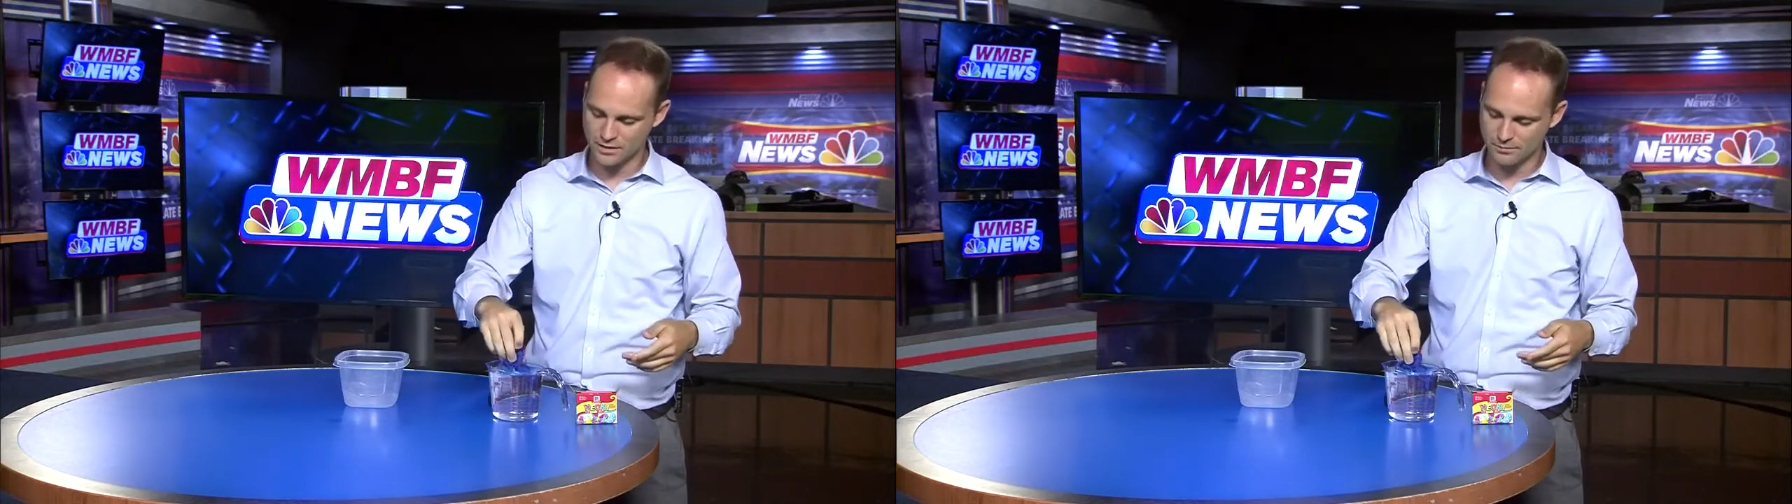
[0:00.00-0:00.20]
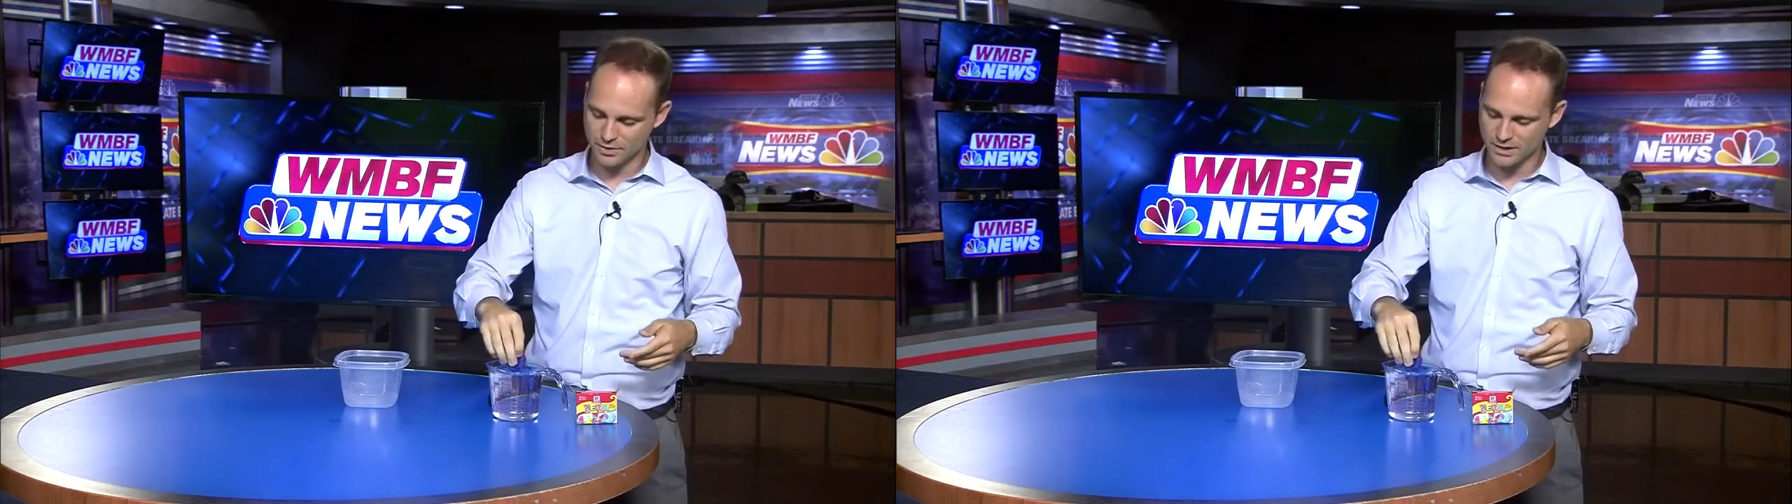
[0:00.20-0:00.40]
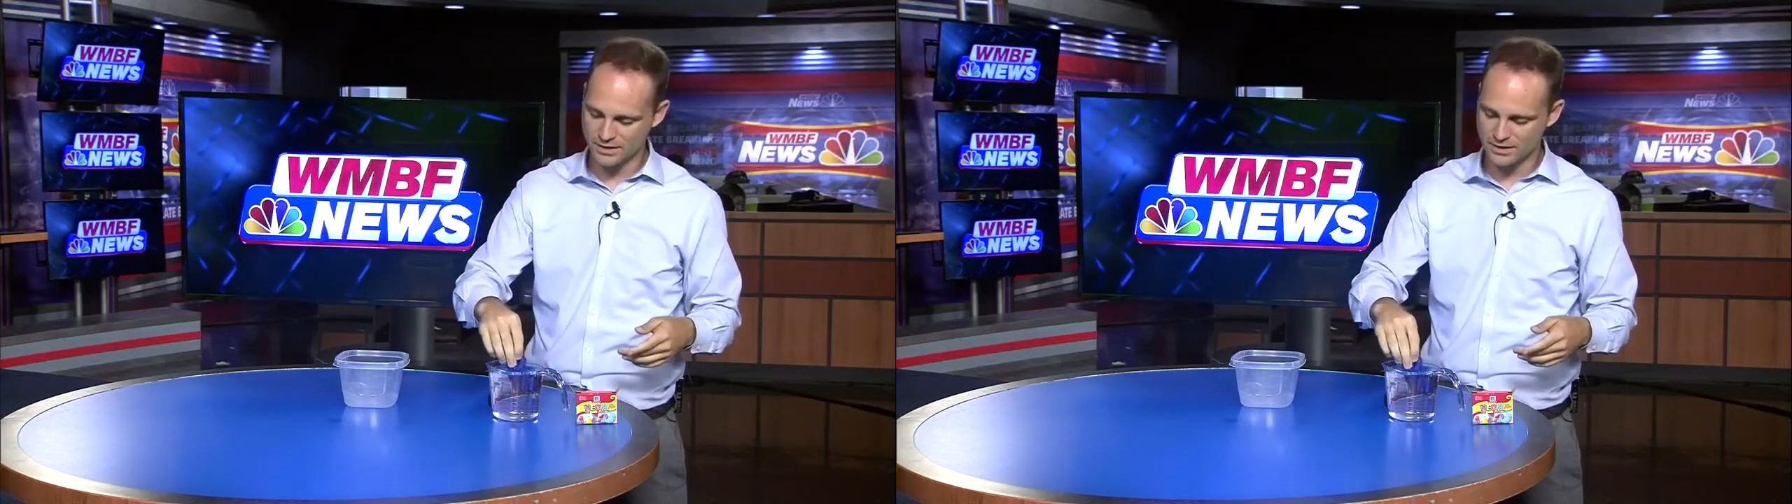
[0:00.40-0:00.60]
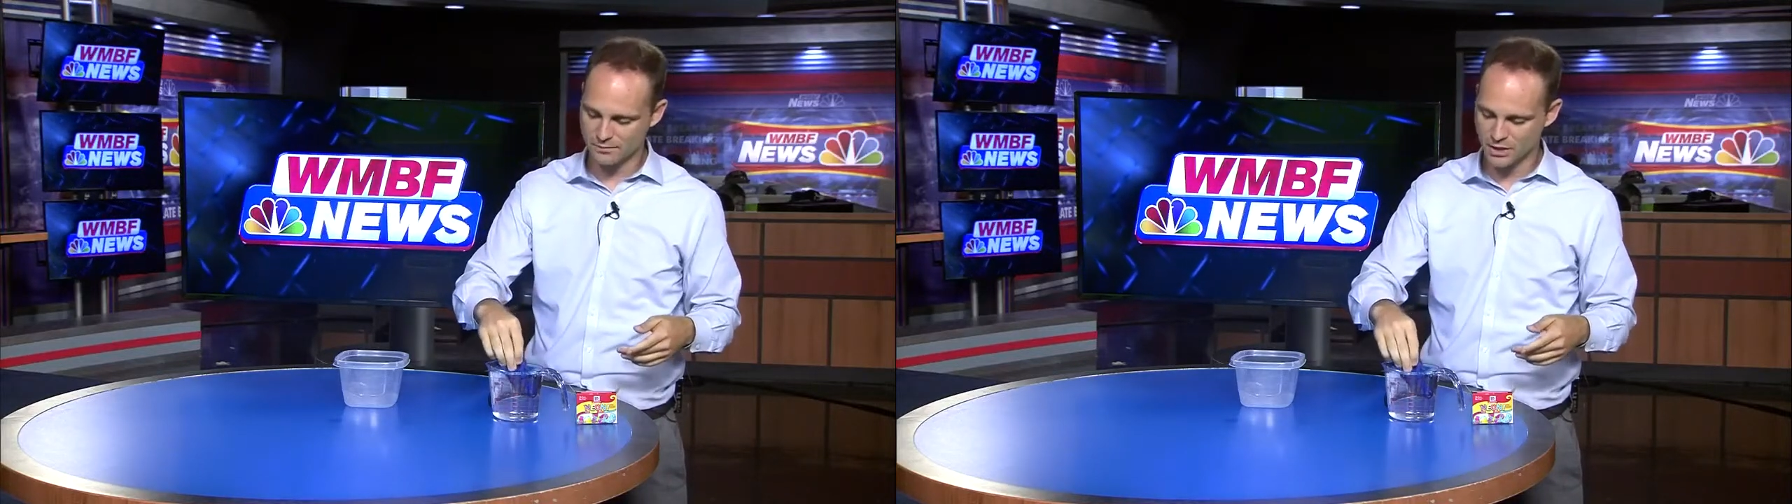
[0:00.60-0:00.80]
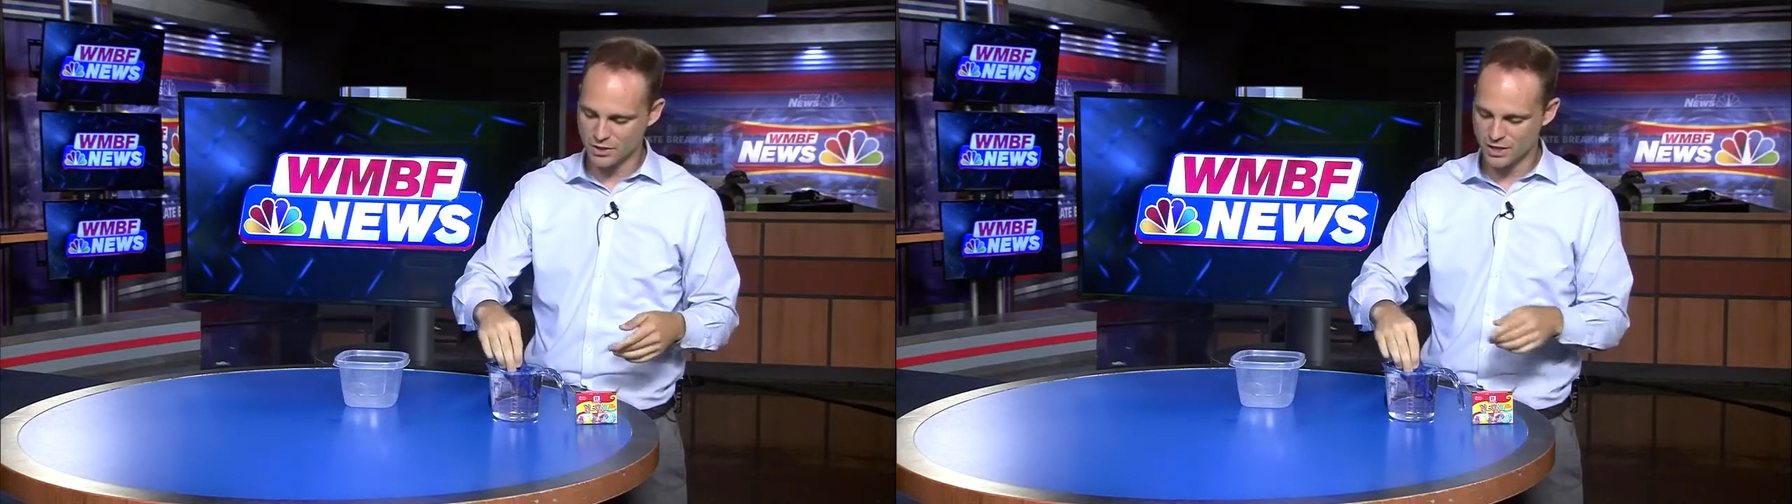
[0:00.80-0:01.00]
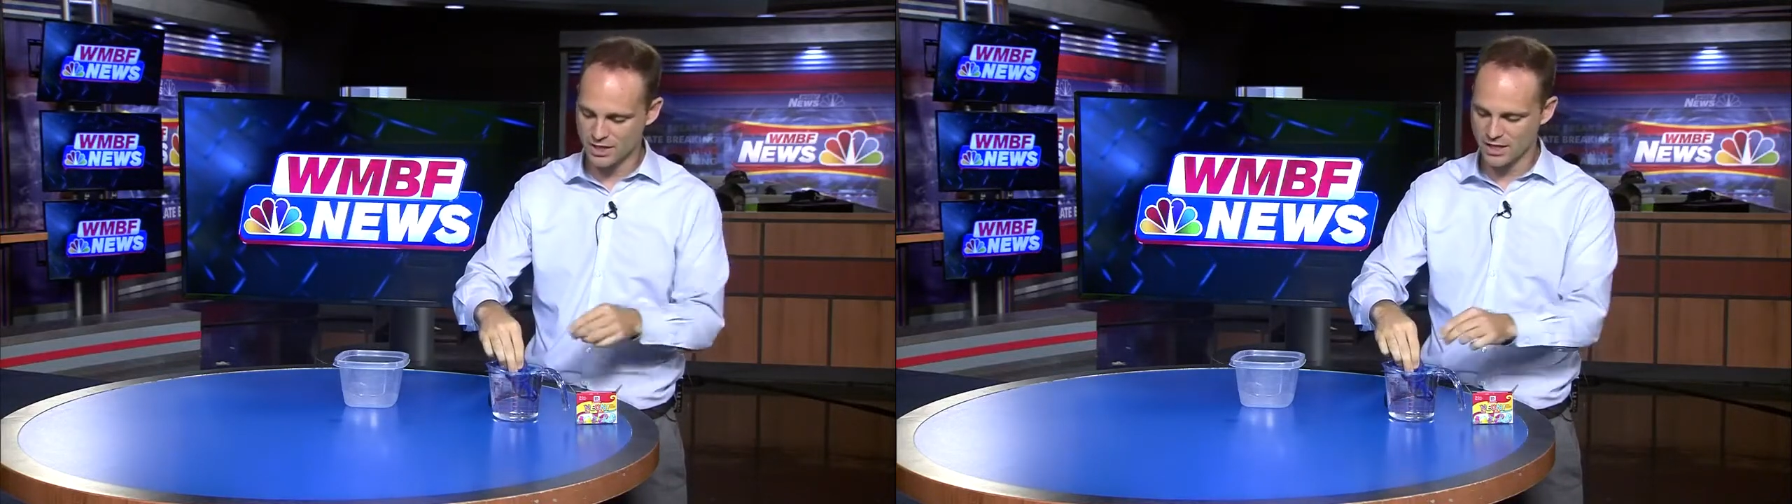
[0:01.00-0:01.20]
completely submerge it